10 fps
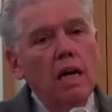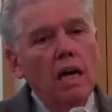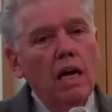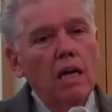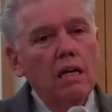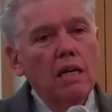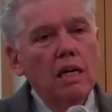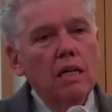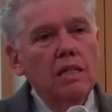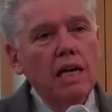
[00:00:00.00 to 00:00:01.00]
And
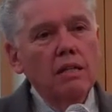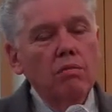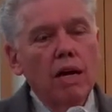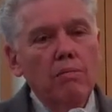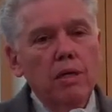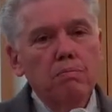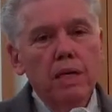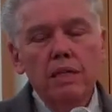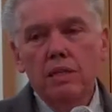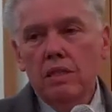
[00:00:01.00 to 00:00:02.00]
Dr. Robert
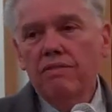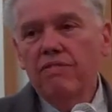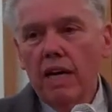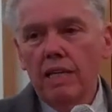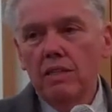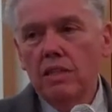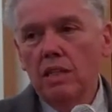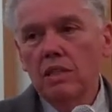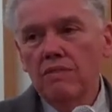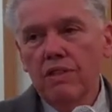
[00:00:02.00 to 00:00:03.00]
Pace defines
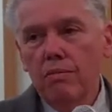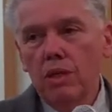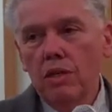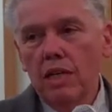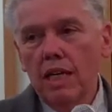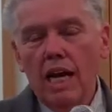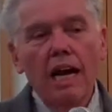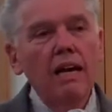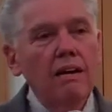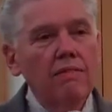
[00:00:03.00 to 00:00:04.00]
sense of community.
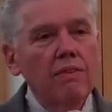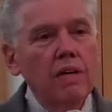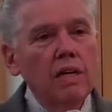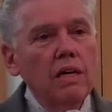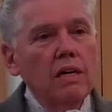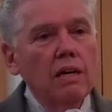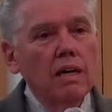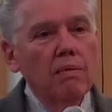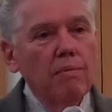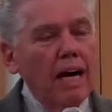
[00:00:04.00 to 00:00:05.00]
I have
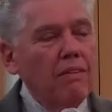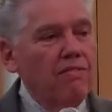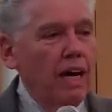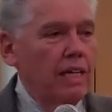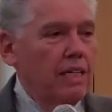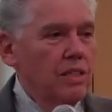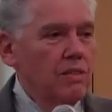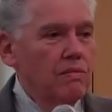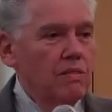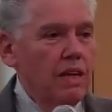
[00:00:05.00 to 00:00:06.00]
modified his
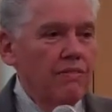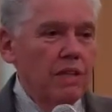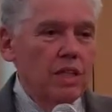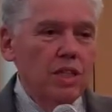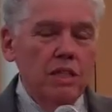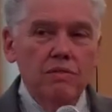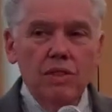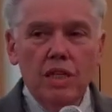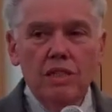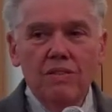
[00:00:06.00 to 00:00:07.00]
definition of
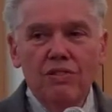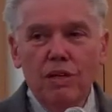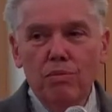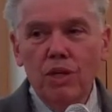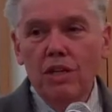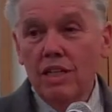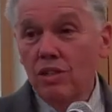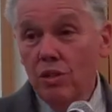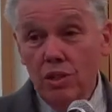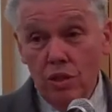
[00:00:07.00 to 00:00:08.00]
sense of community,
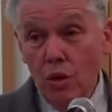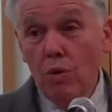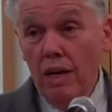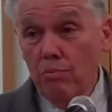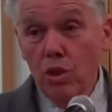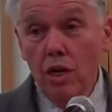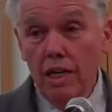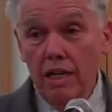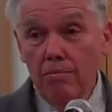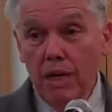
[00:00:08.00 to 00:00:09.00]
so you know what I'm
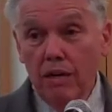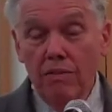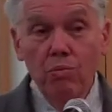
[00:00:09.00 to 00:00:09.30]
talking about